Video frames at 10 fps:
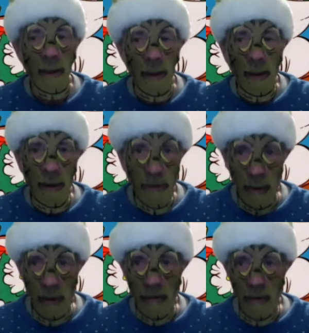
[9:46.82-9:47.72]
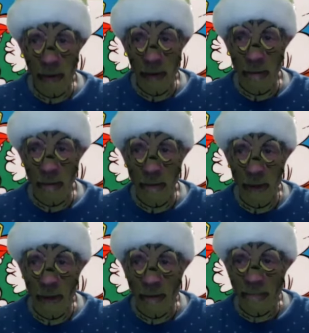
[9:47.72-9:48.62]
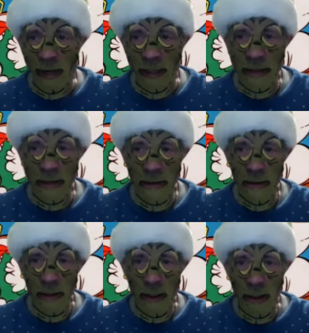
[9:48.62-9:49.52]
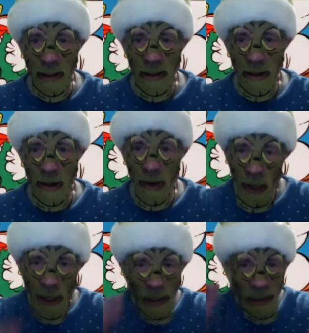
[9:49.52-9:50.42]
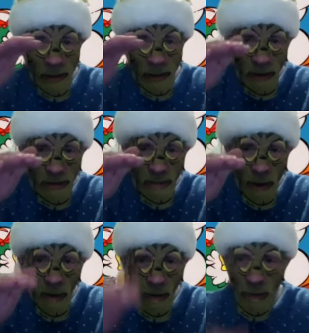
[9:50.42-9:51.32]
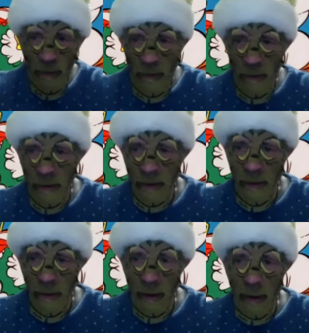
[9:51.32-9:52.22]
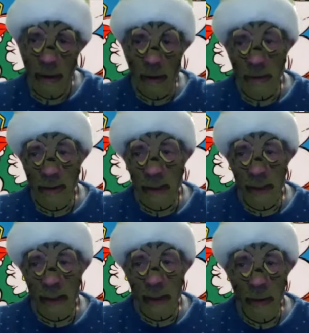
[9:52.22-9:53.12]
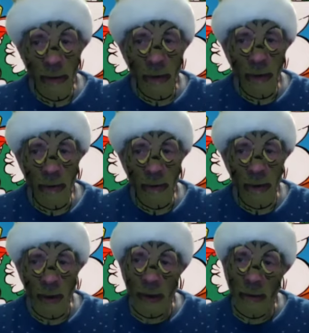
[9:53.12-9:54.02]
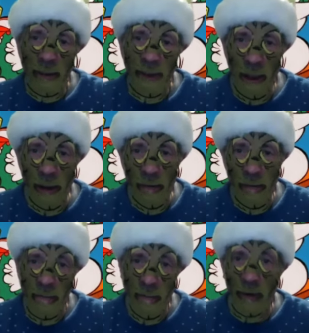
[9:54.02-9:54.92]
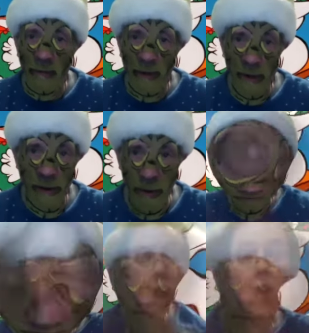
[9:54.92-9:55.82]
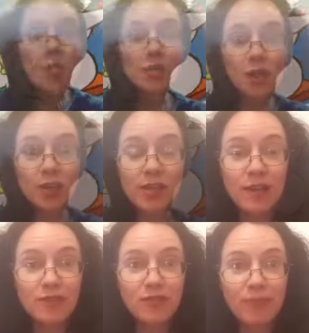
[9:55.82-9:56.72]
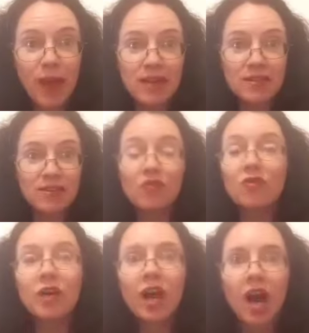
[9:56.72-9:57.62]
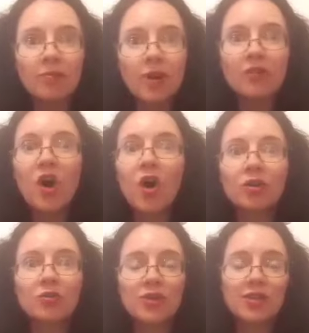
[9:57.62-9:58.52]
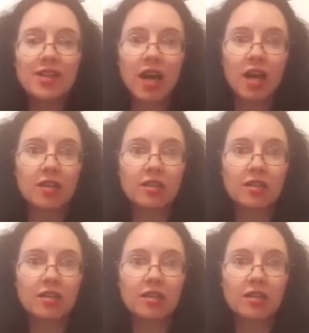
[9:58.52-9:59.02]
He turned around fast, and he saw a small who, little Cindy Lou Who, who was not more than two who'd got out of bed for a cup of cold water.